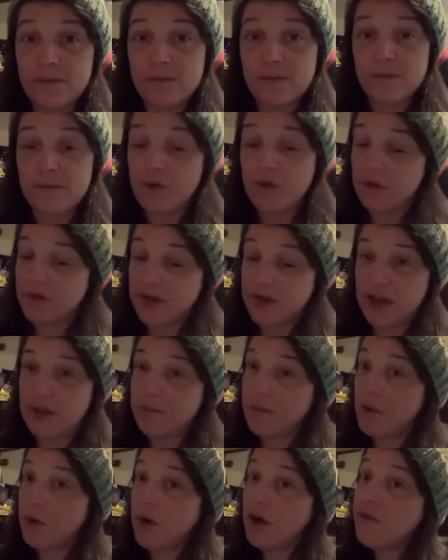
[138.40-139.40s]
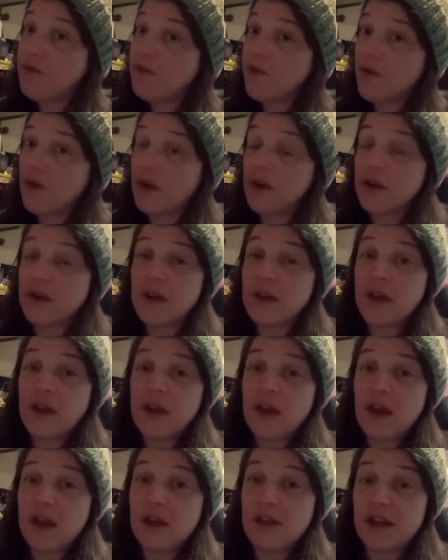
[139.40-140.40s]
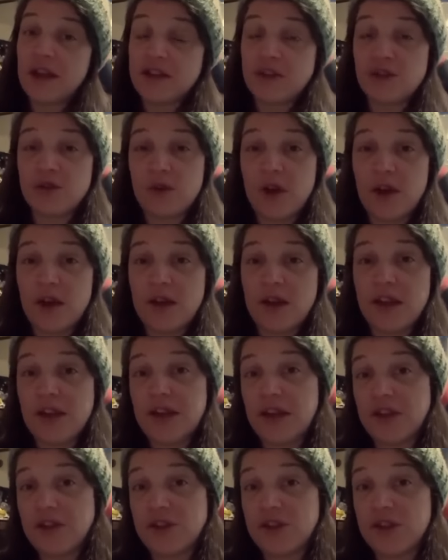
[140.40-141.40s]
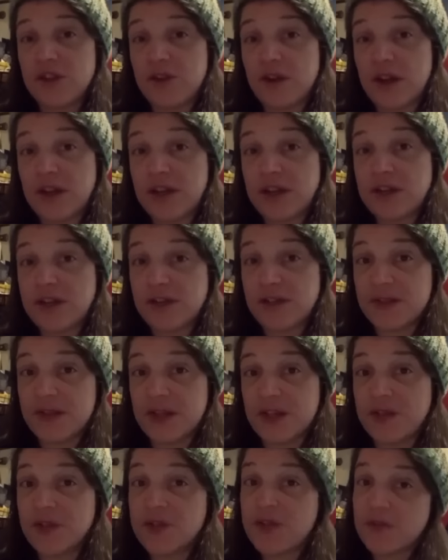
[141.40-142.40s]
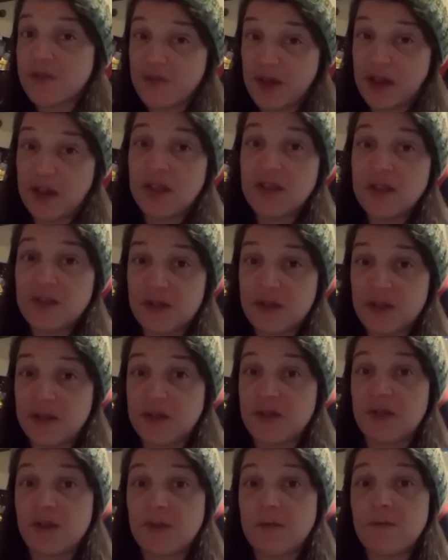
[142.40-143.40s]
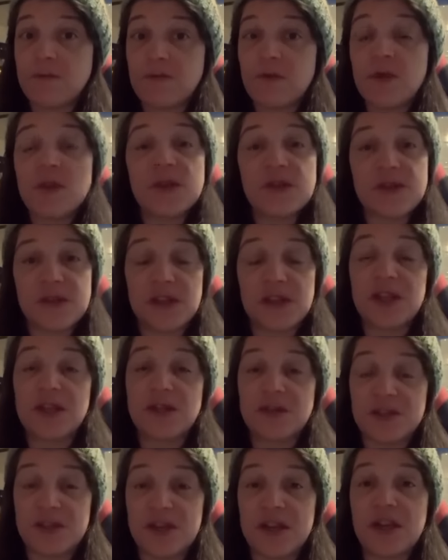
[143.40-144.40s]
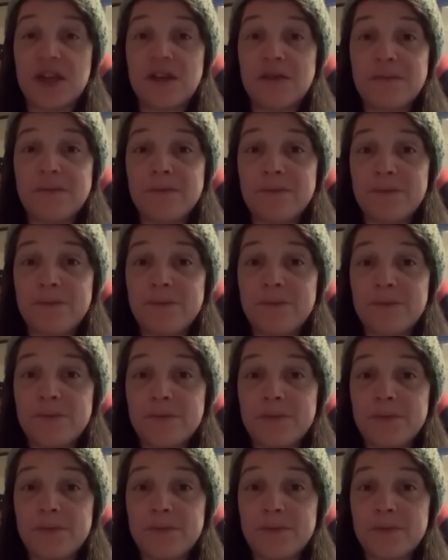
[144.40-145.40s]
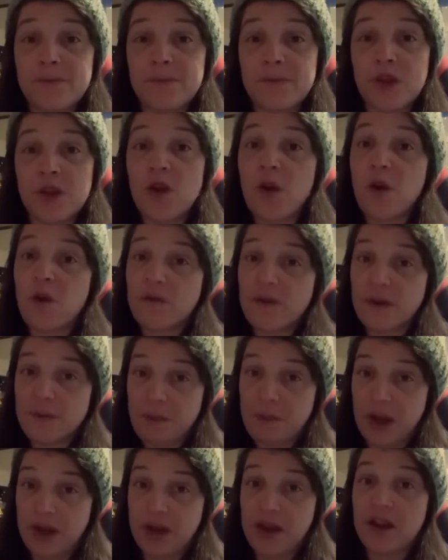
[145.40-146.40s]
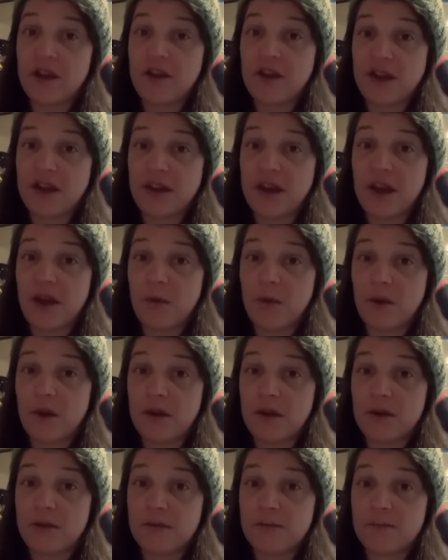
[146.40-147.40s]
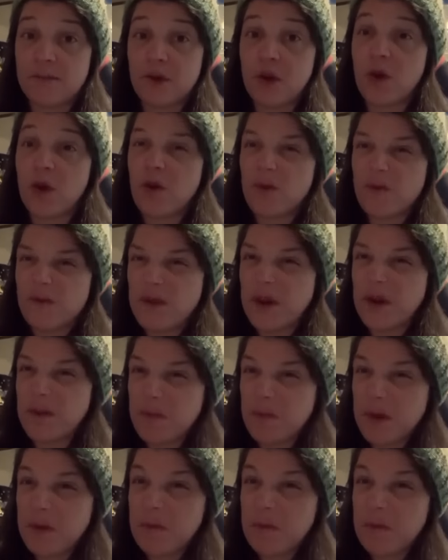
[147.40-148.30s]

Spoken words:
Don't take my word for it. Electronic Integrated Disease Surveillance System for the CDC. COVID Body Area Network, COVID-W